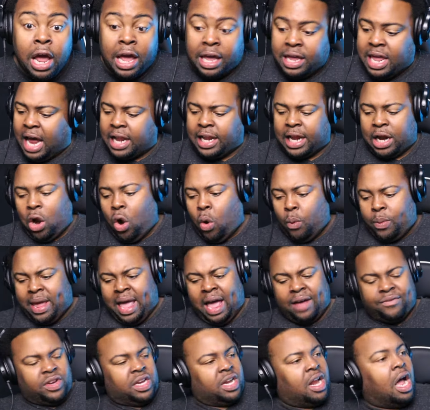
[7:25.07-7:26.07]
y'all like, oh, we
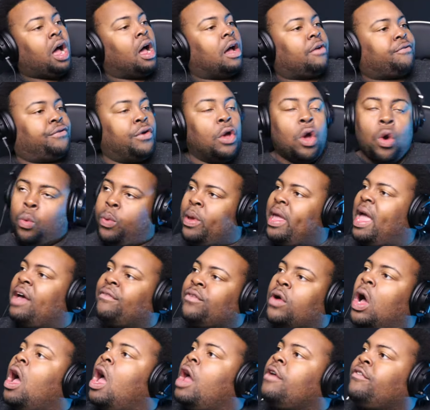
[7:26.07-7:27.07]
have enough. We have
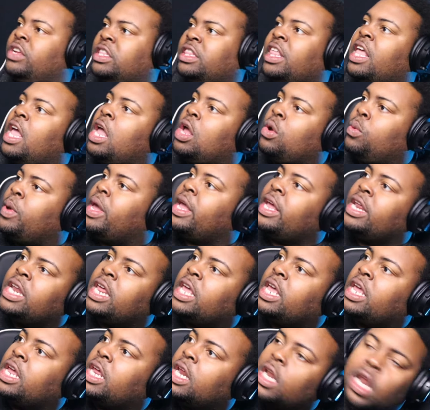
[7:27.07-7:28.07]
everything we
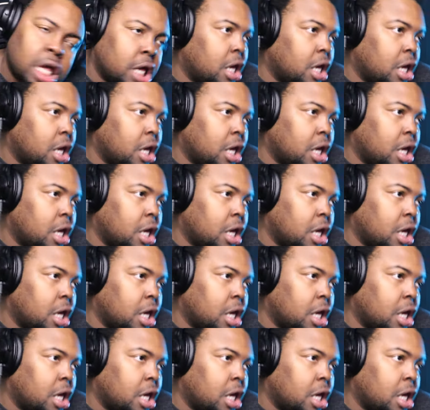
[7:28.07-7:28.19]
need.